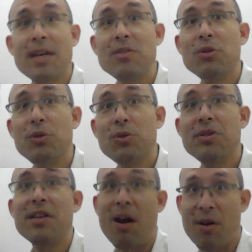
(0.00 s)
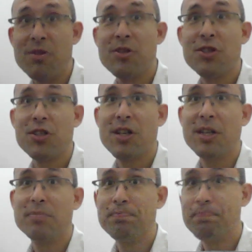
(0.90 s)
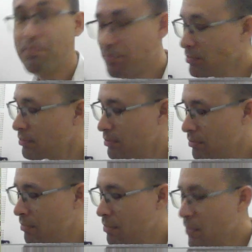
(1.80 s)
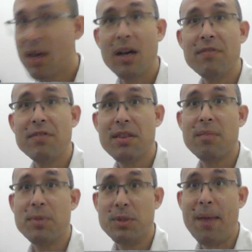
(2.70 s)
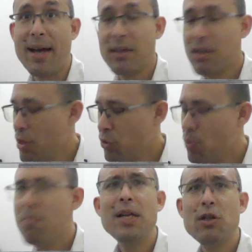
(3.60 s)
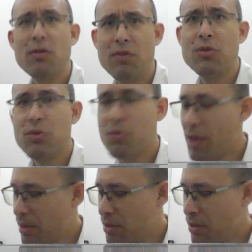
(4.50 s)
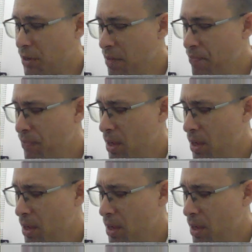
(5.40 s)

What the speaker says: lose the arch if the thumb is back. So many of you do that, okay?